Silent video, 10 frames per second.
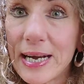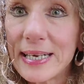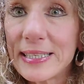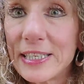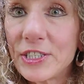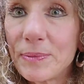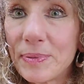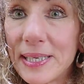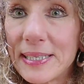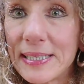I think she
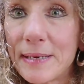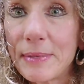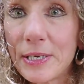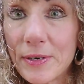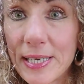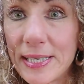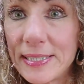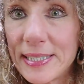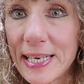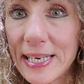planted them in her
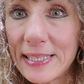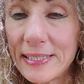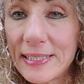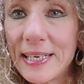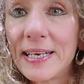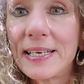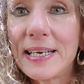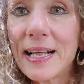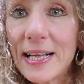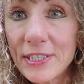kids' heads.
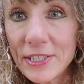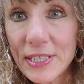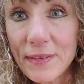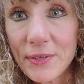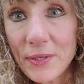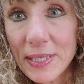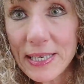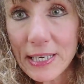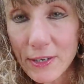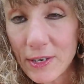Now, I'll just give you
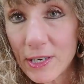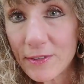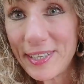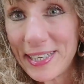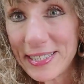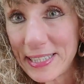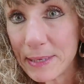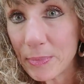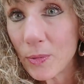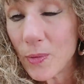a concrete
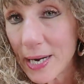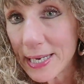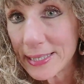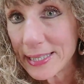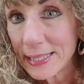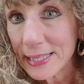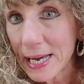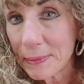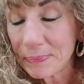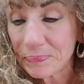example why I think
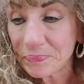that.